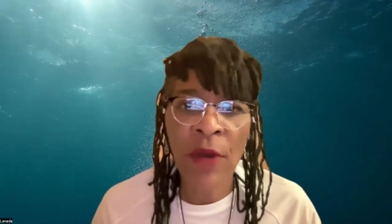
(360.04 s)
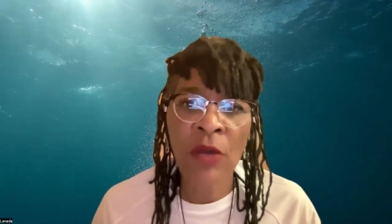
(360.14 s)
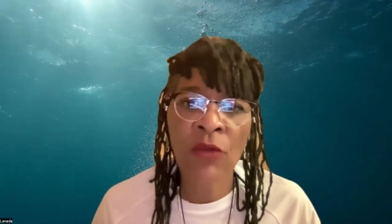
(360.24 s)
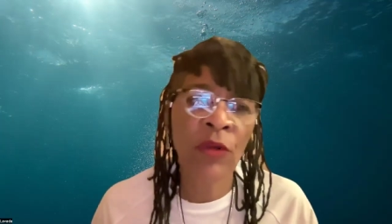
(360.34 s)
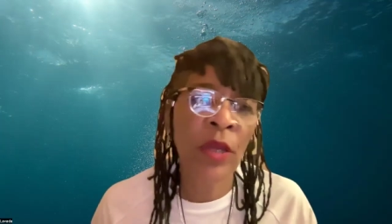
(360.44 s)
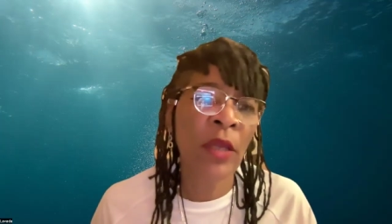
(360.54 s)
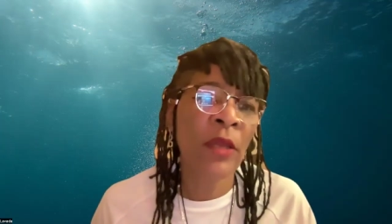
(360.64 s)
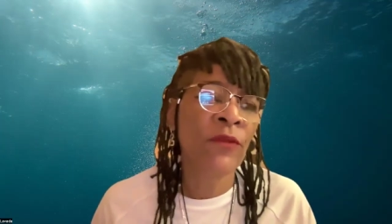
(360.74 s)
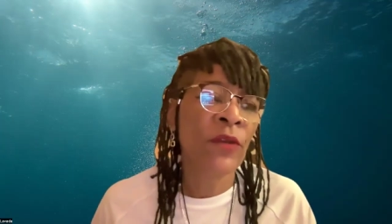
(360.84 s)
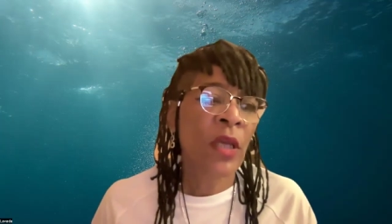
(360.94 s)
of our
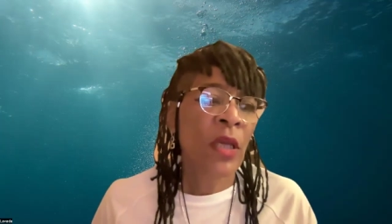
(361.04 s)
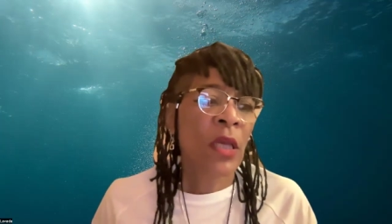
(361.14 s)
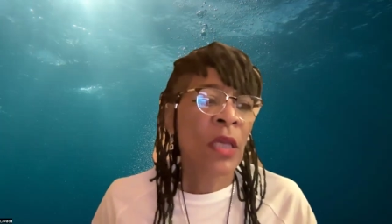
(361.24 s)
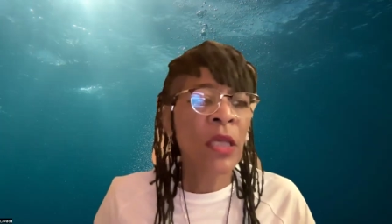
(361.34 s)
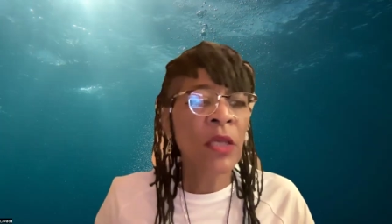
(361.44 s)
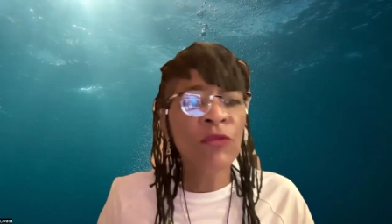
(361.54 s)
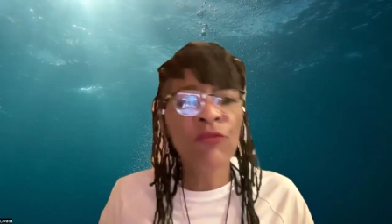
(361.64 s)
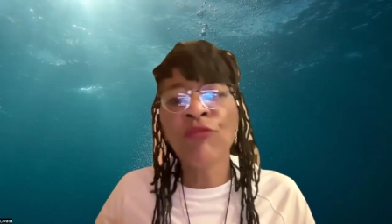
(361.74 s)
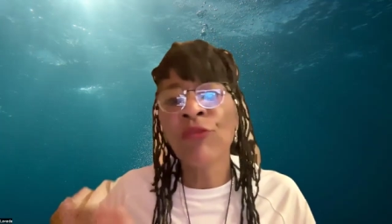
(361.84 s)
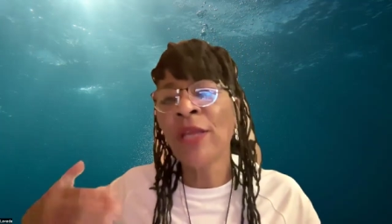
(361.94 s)
graves
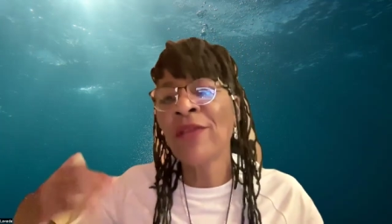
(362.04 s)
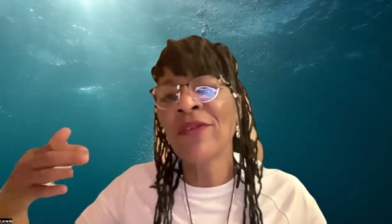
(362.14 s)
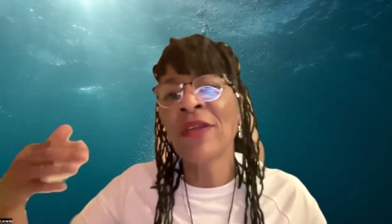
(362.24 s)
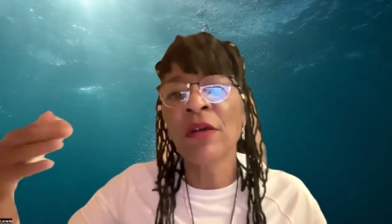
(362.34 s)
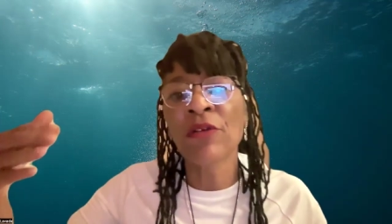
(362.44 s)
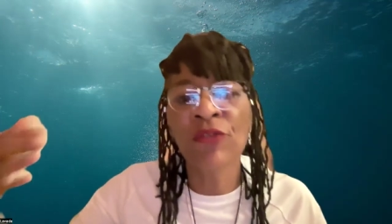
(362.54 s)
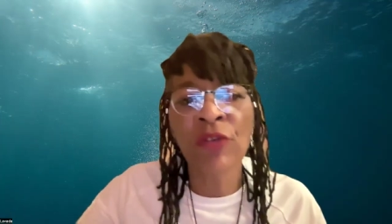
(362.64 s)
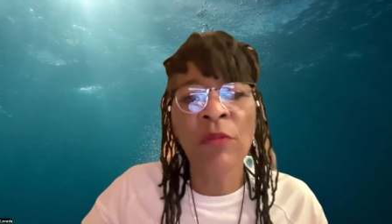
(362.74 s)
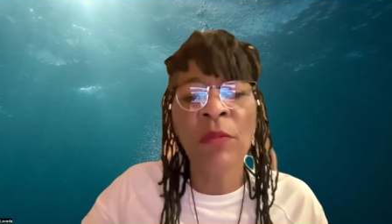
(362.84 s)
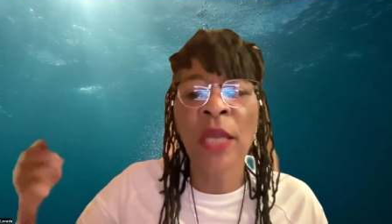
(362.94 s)
He's raising us
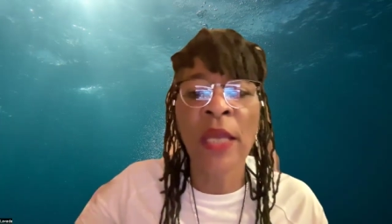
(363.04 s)
up,